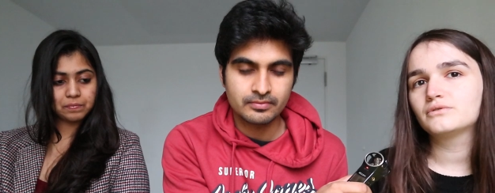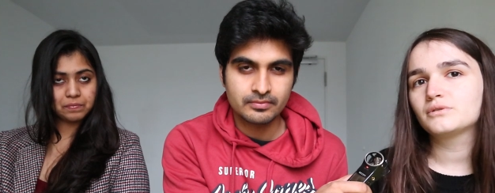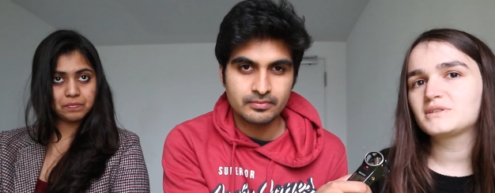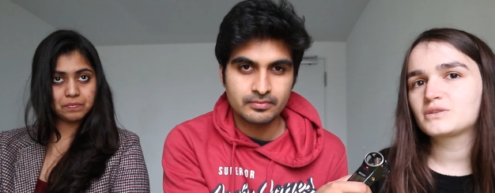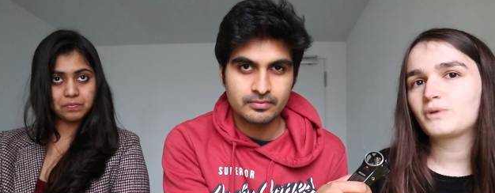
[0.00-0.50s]

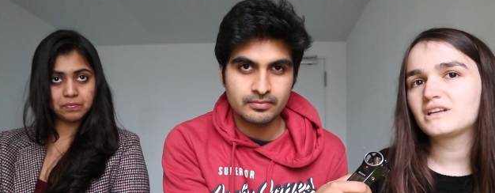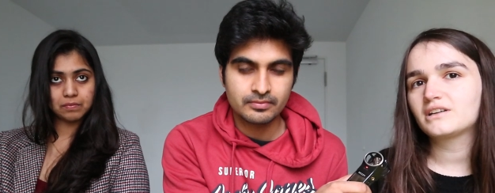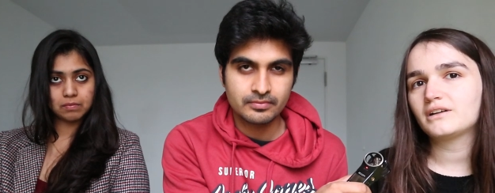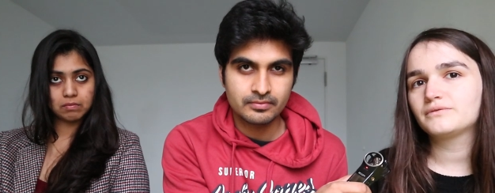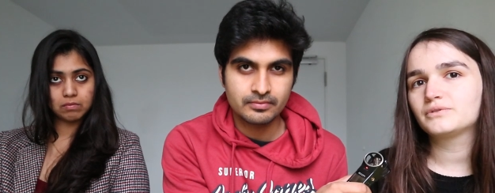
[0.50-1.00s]
Speaker 1: Ulm is quite
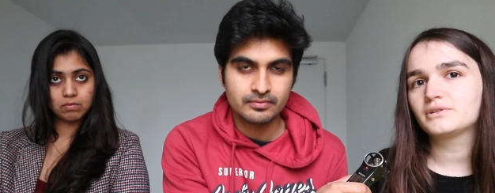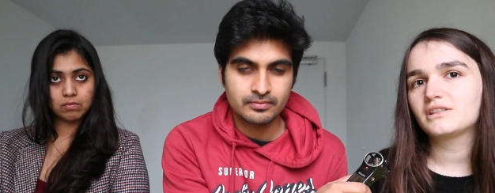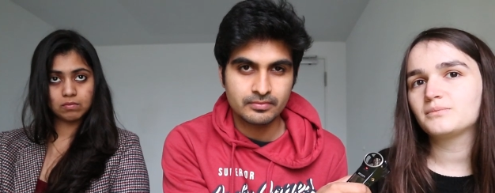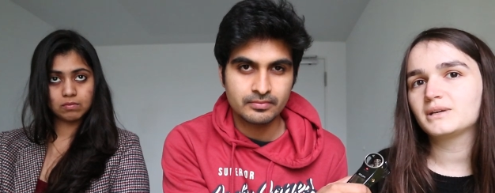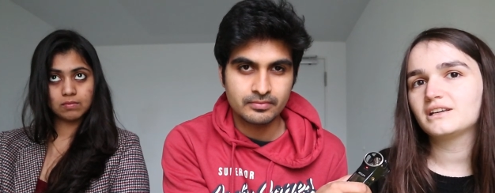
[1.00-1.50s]
helpful
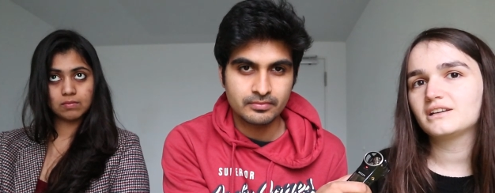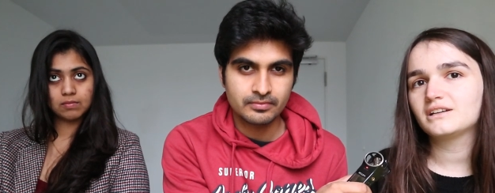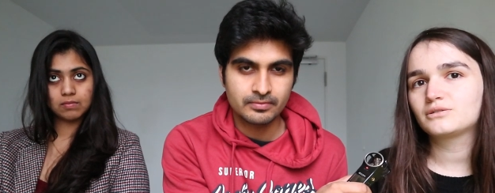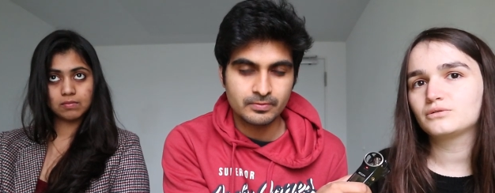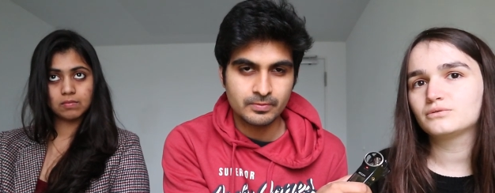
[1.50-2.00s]
in the
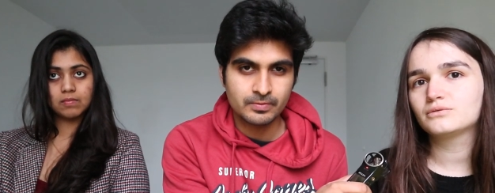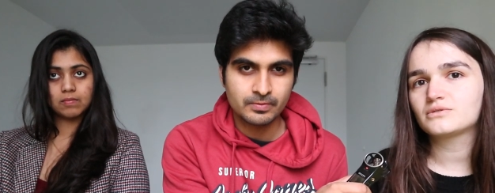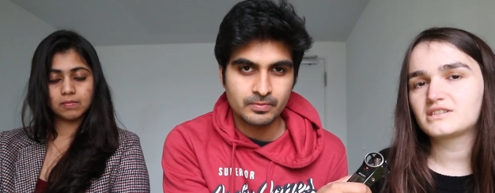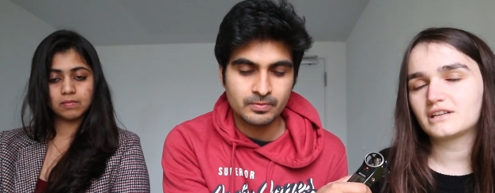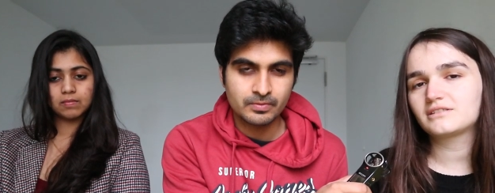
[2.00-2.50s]
beginning to
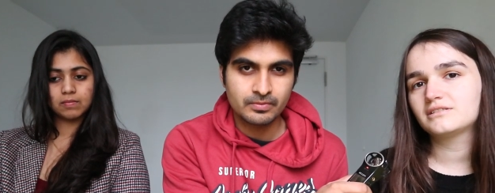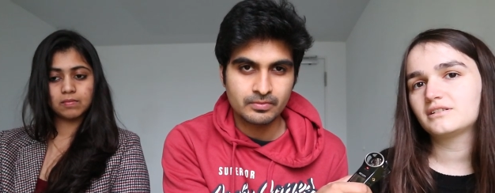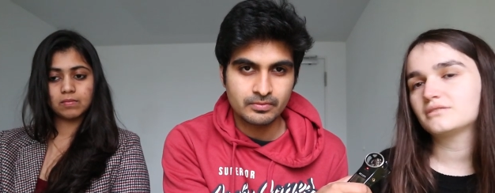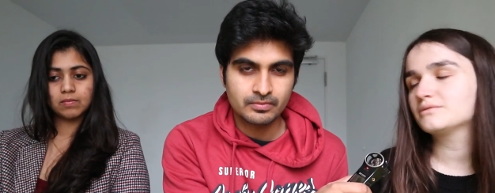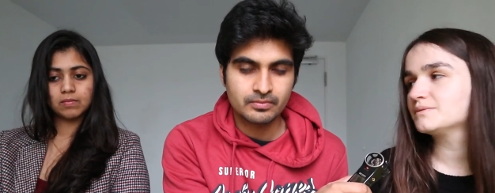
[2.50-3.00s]
settle
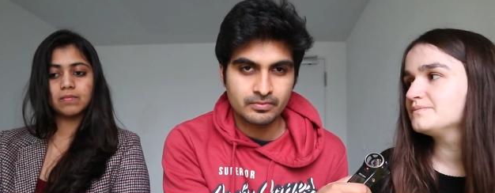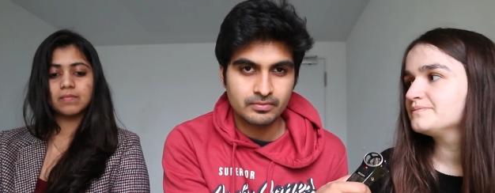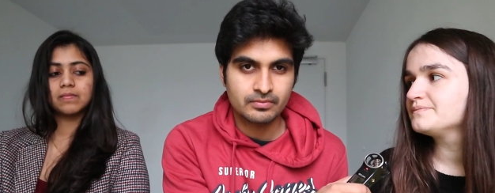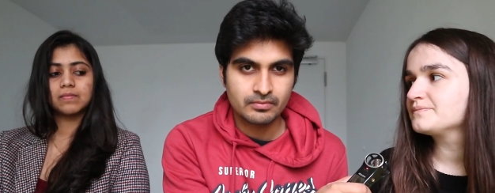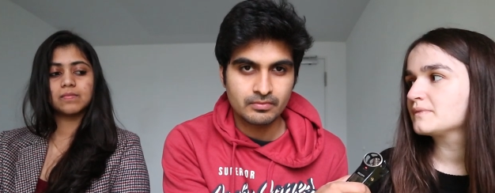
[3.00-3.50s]
down.
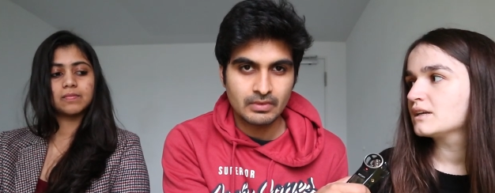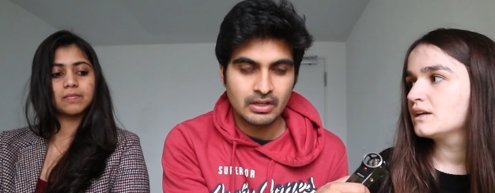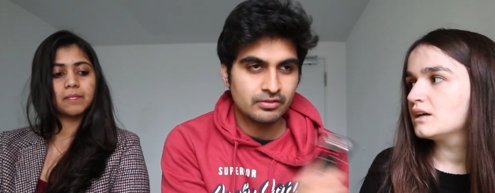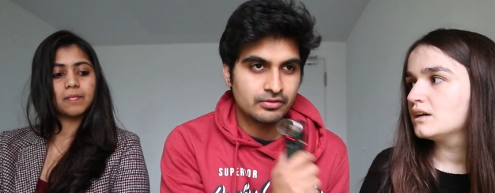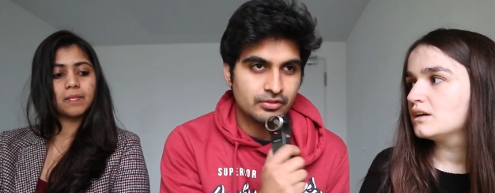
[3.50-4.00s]

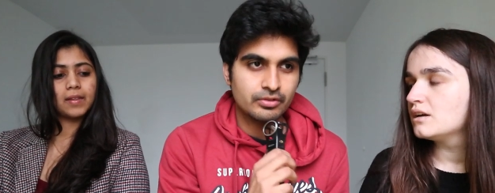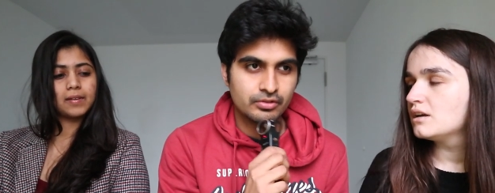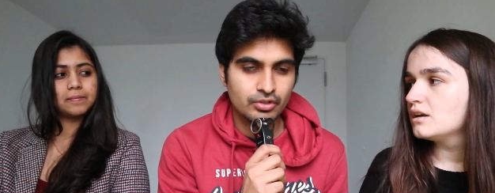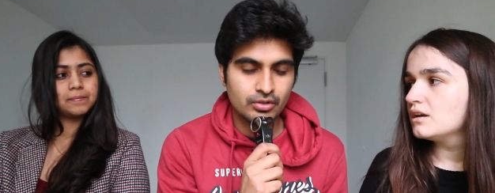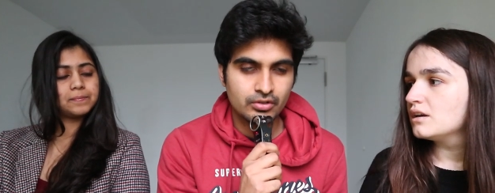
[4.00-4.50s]
Speaker 2: So
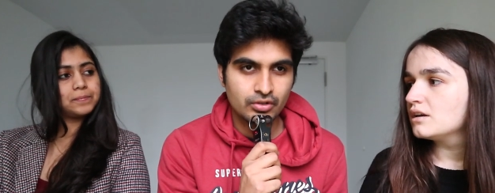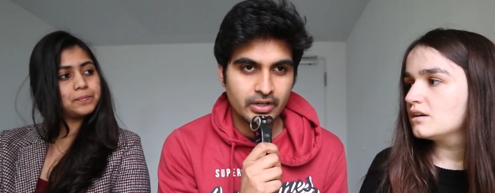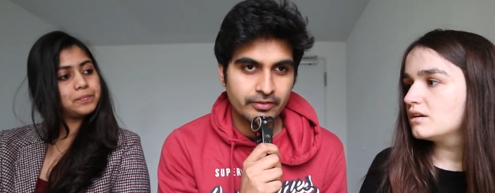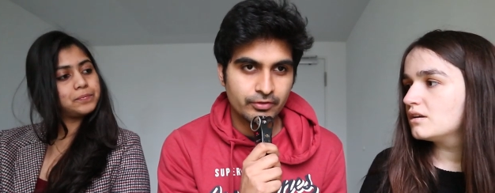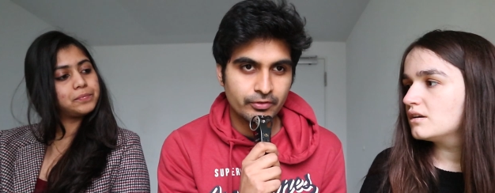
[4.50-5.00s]
do you, do you
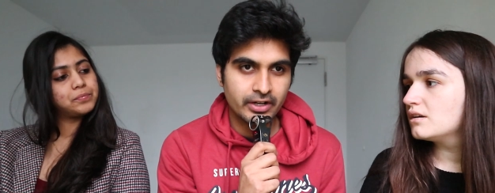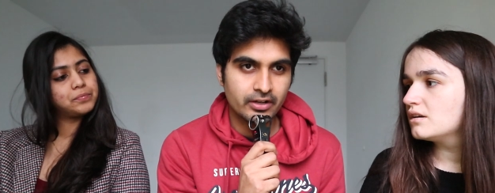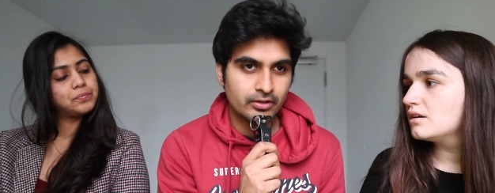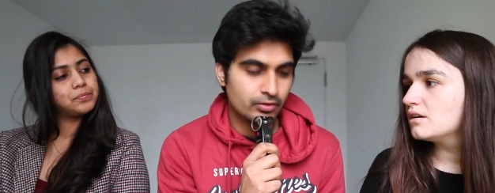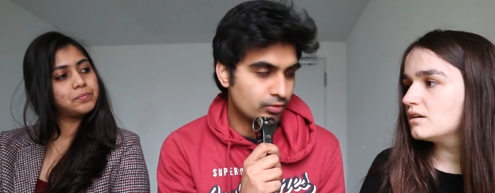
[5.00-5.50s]
have to find
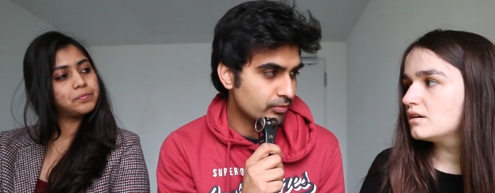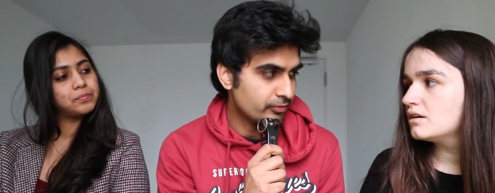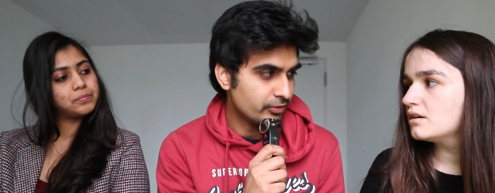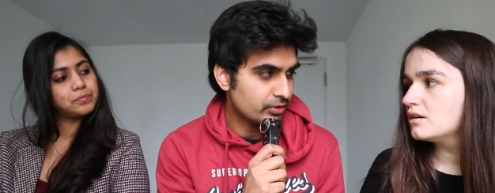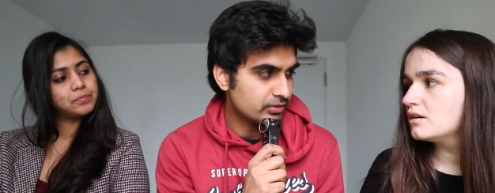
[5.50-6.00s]
out a
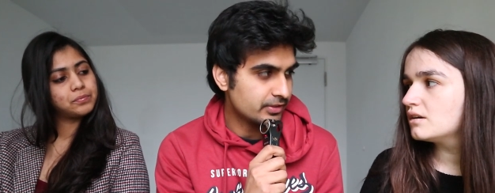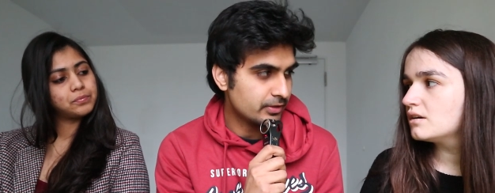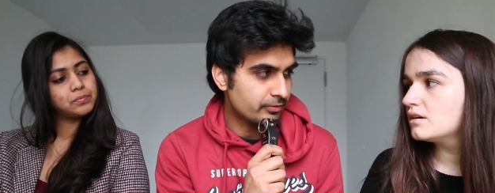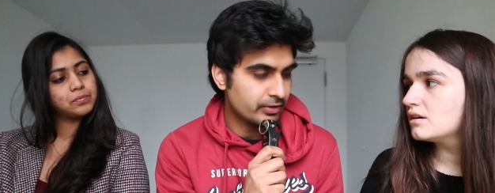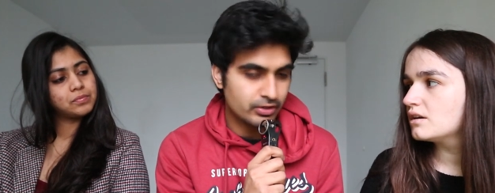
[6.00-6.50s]
room
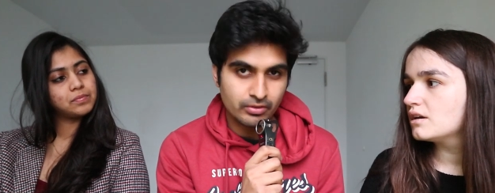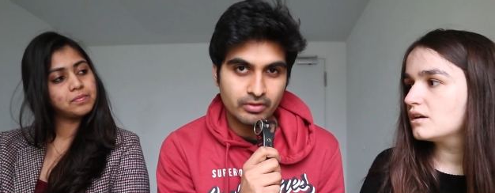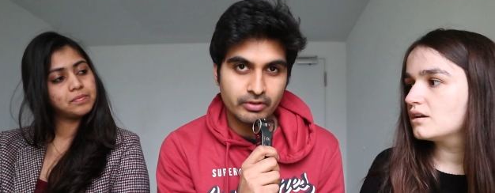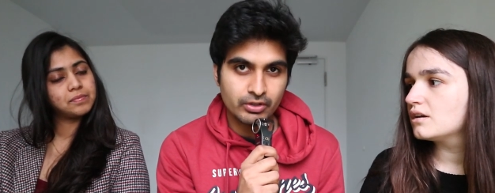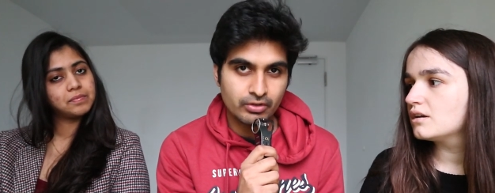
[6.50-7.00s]
yourself when you
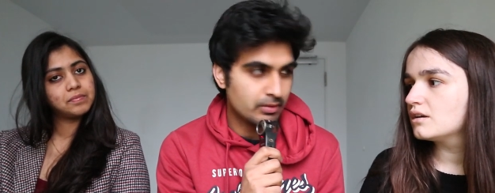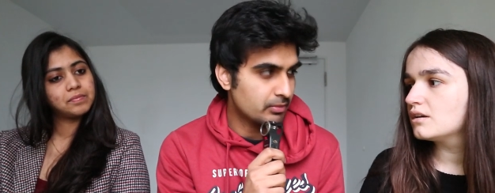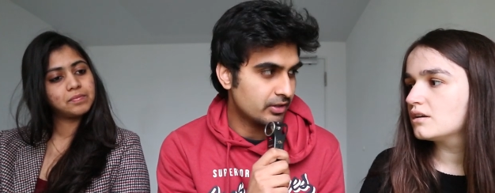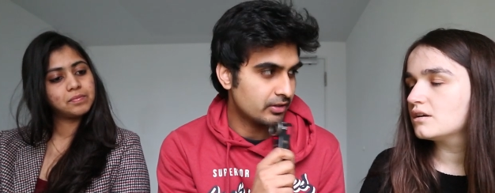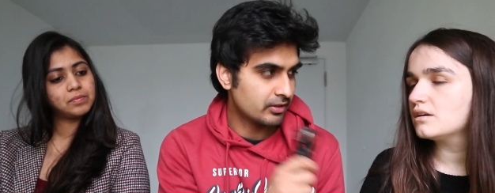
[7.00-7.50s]
when you came
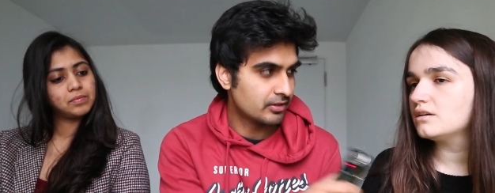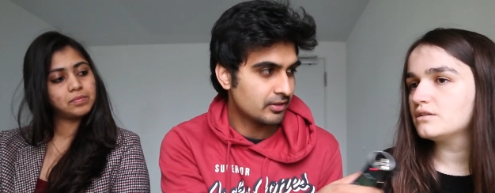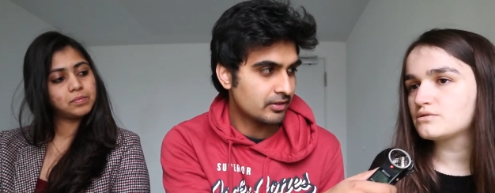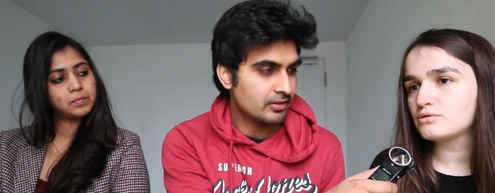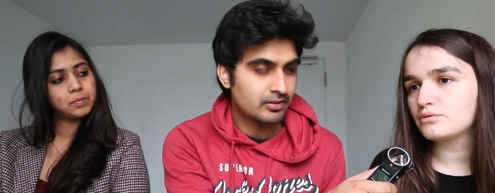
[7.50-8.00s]
here?
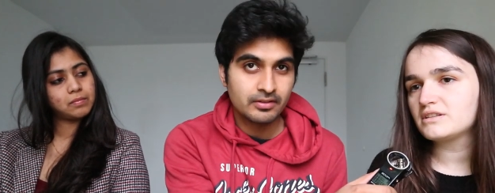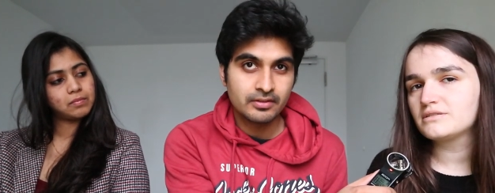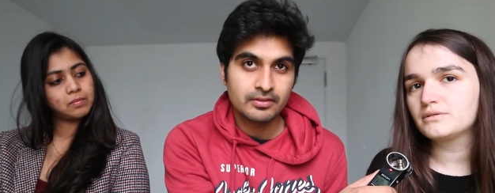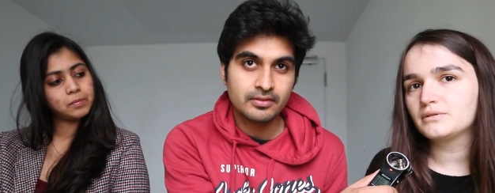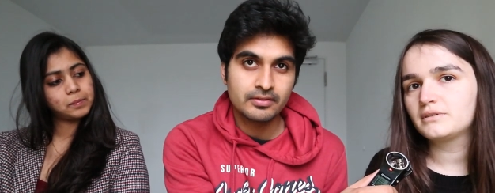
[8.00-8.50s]
Speaker 1: Uh, so
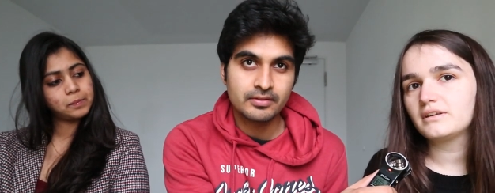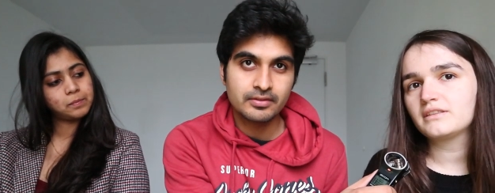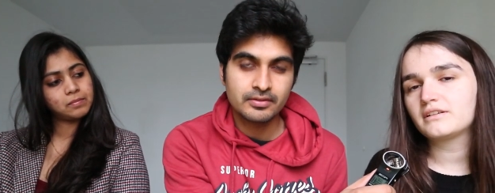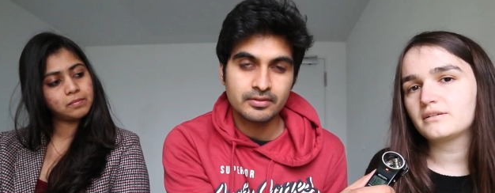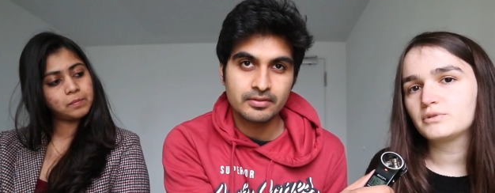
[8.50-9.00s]
that's a good thing
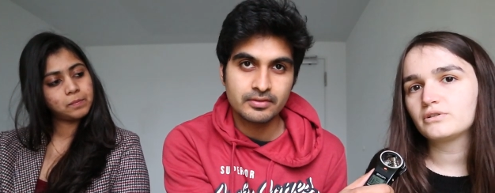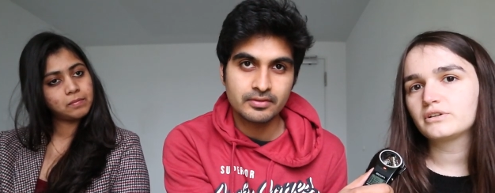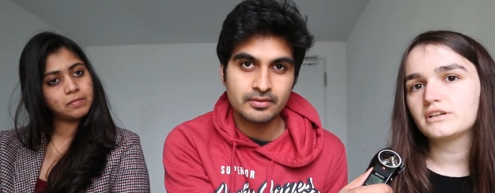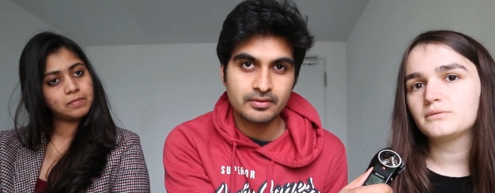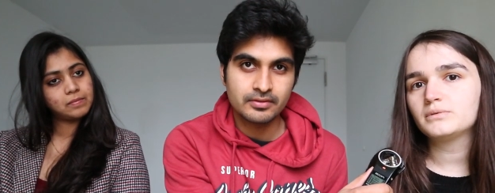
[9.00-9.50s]
that I'm
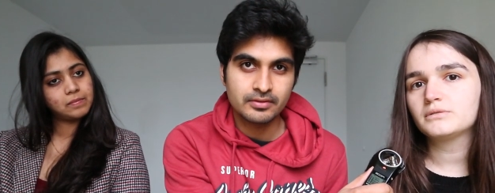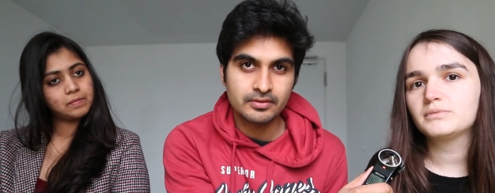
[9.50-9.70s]
talking about,